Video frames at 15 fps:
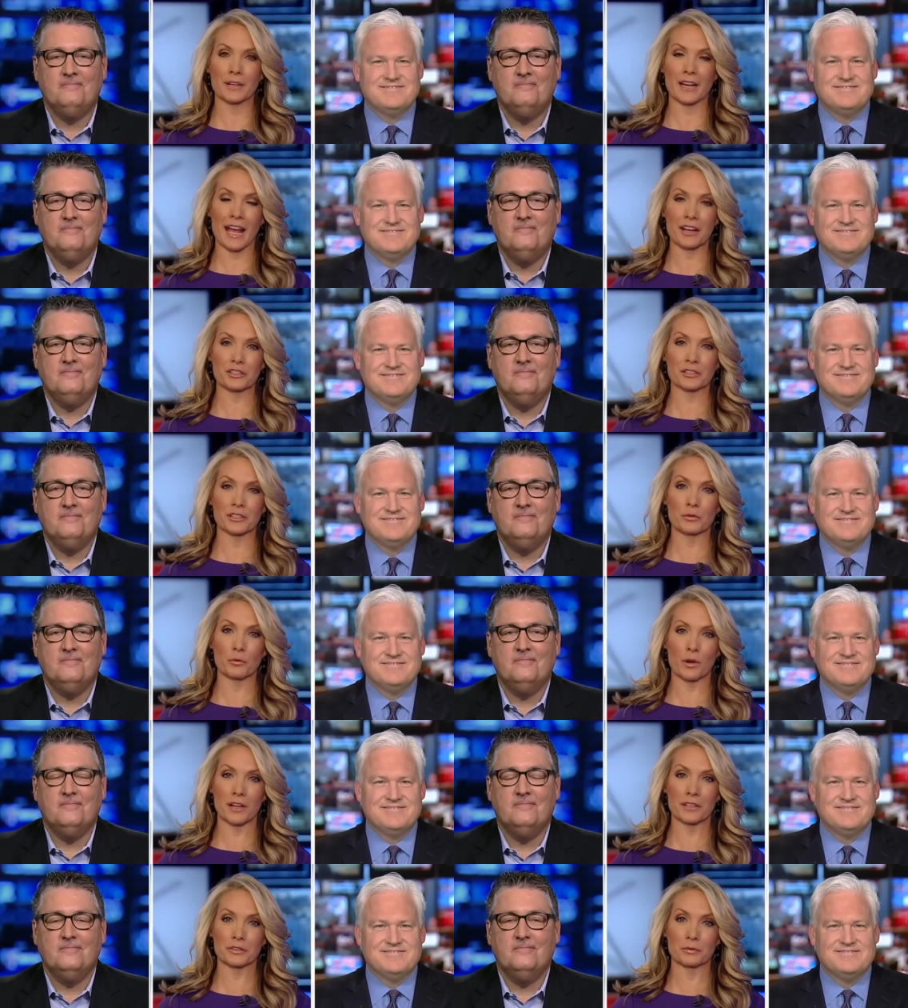Speaker 1: actually
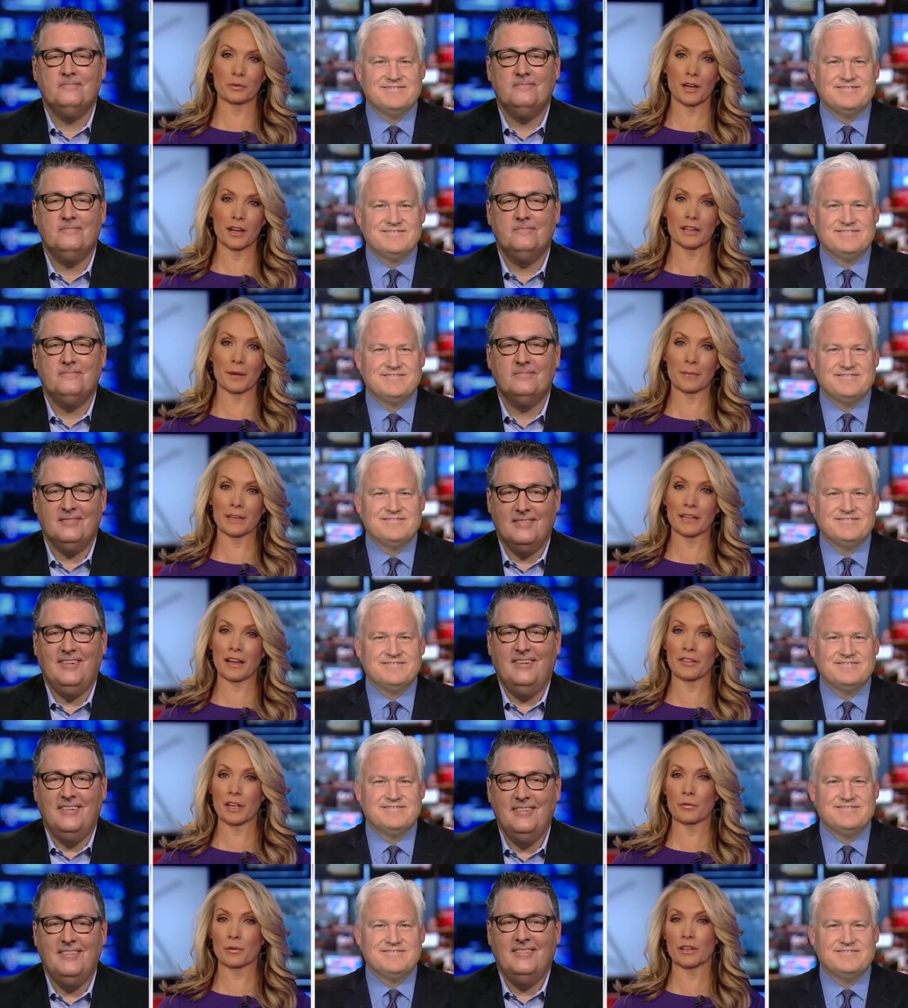want to run. I mean, I
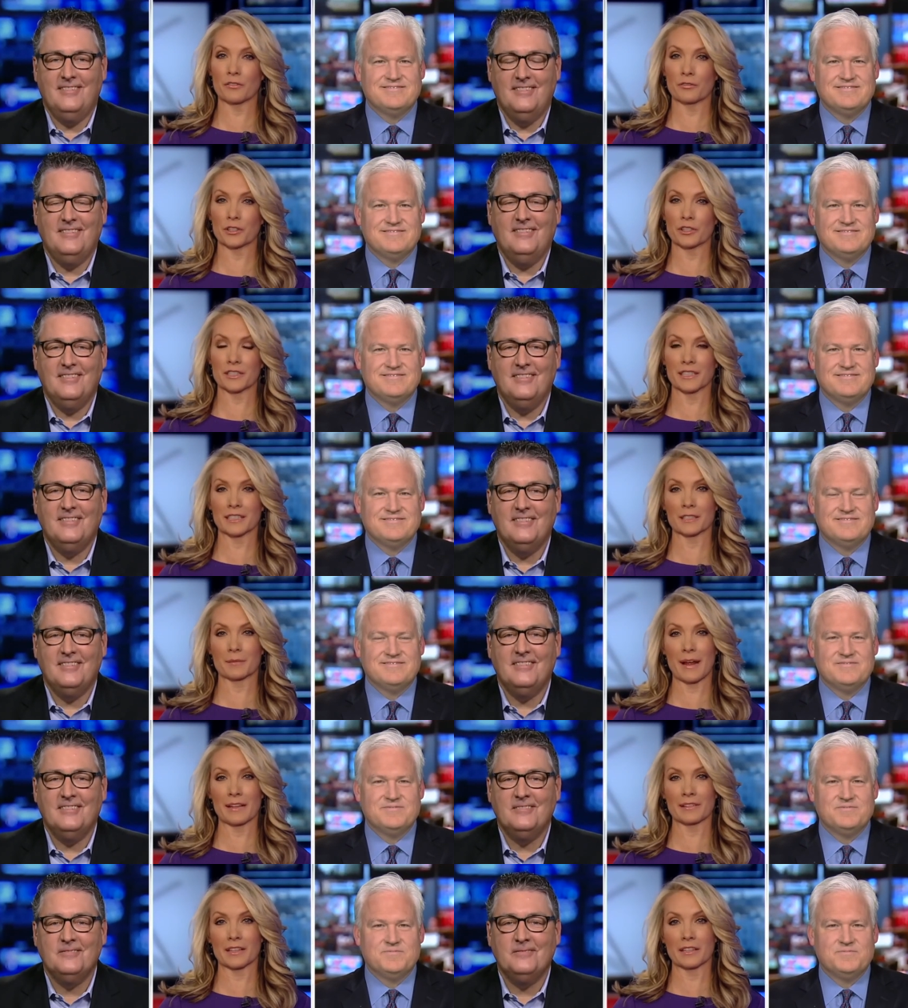think one of the first things,
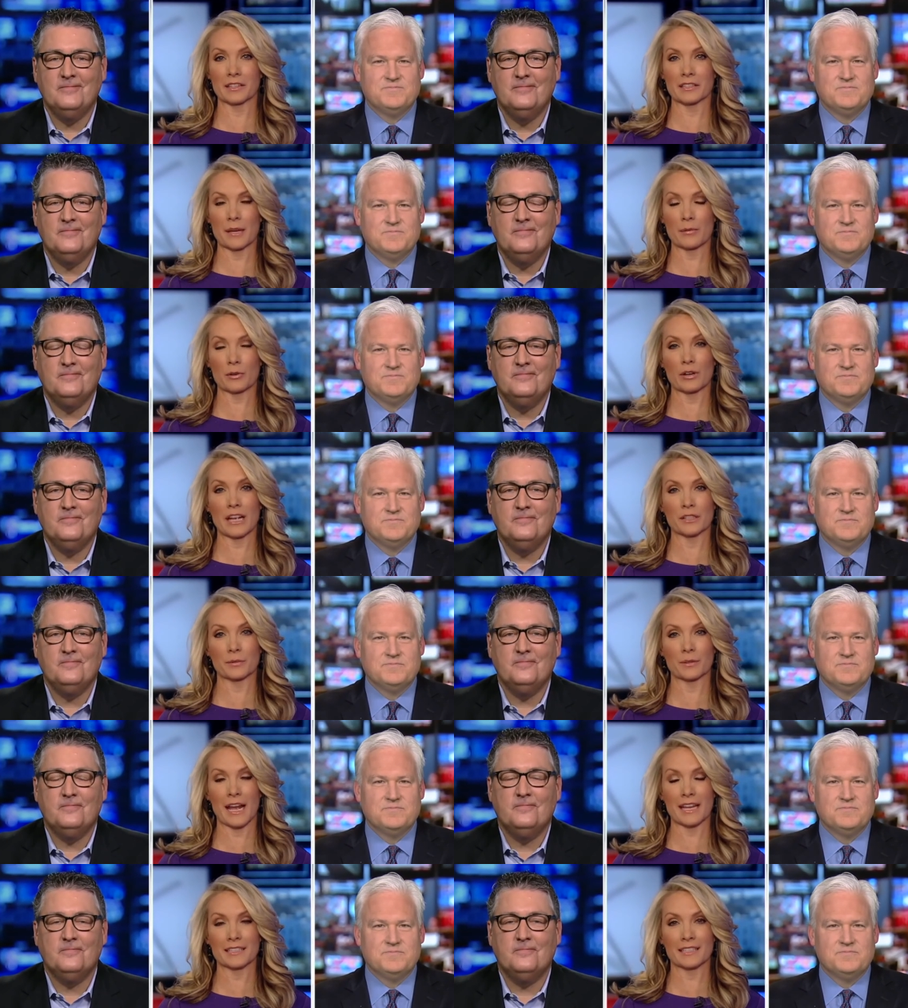Matt, that the Democrats
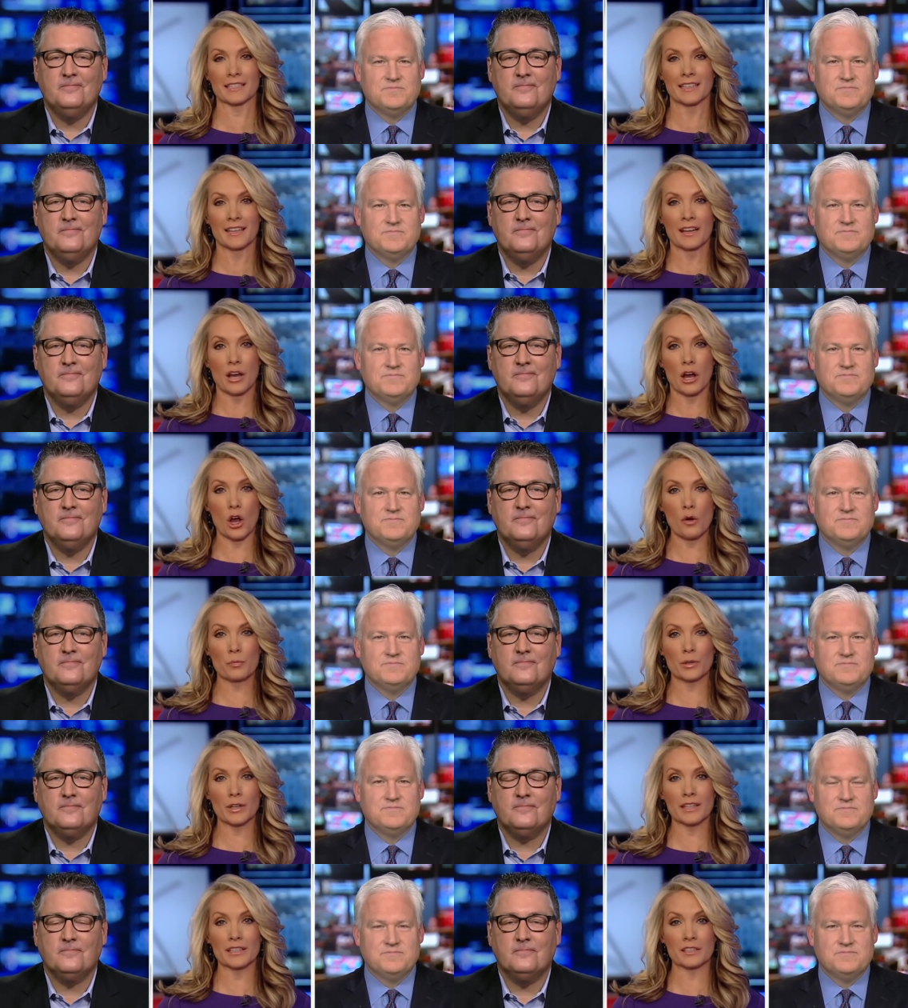would ask
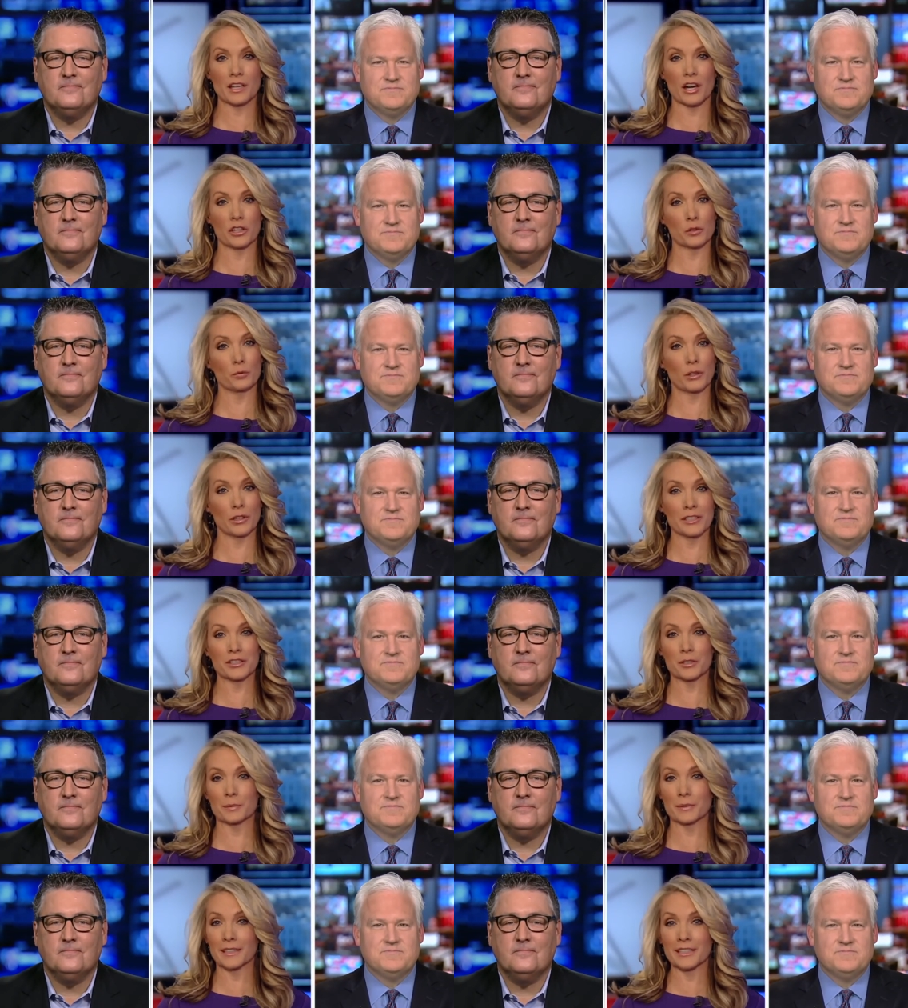Oprah is, are you willing
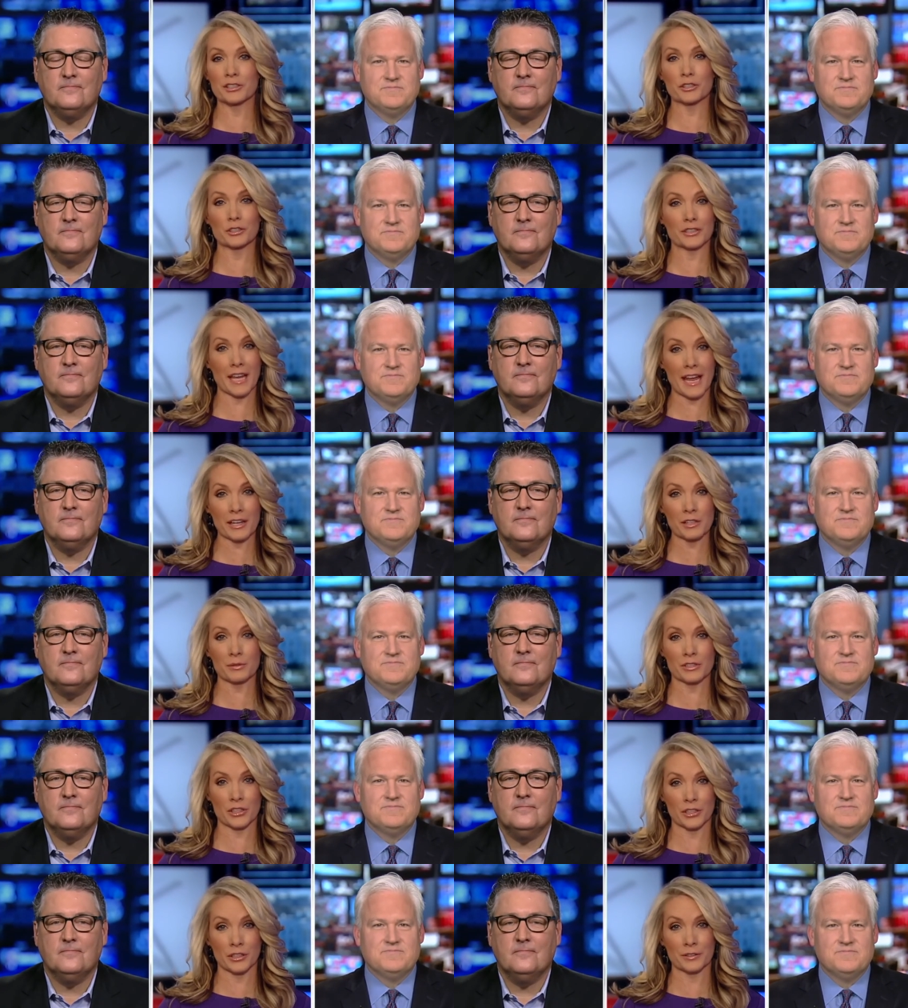to release your tax
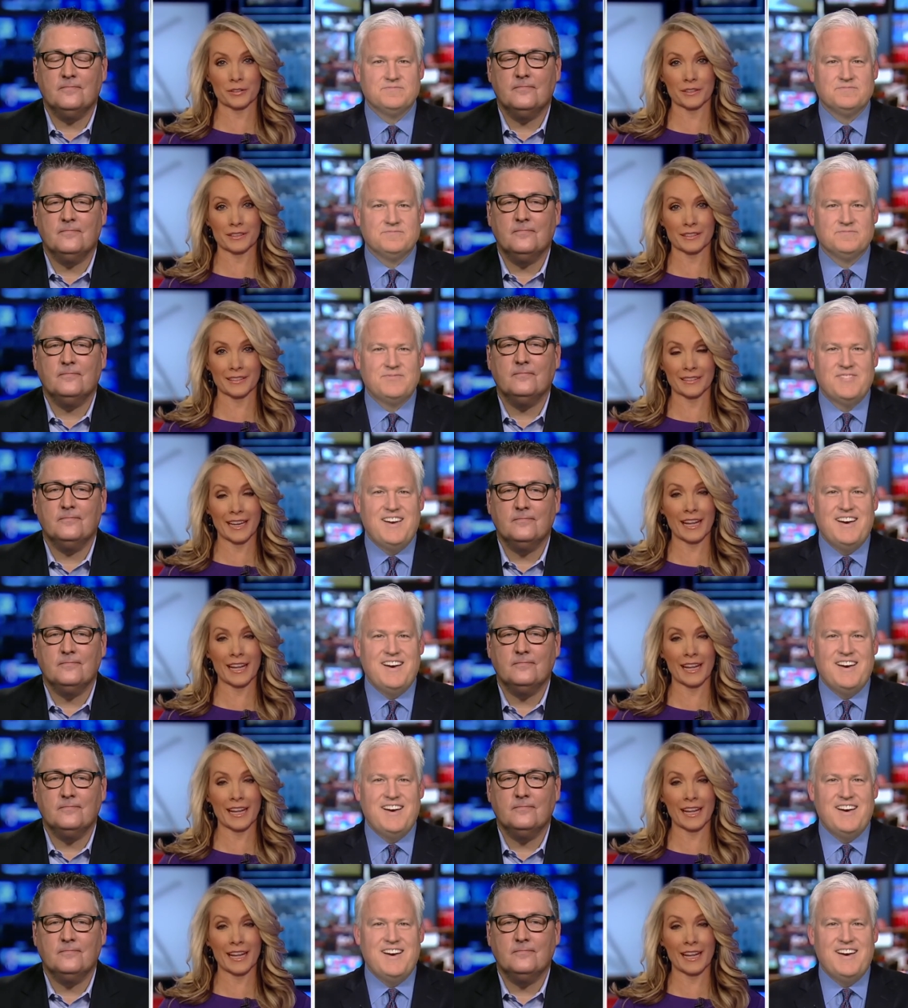returns? And I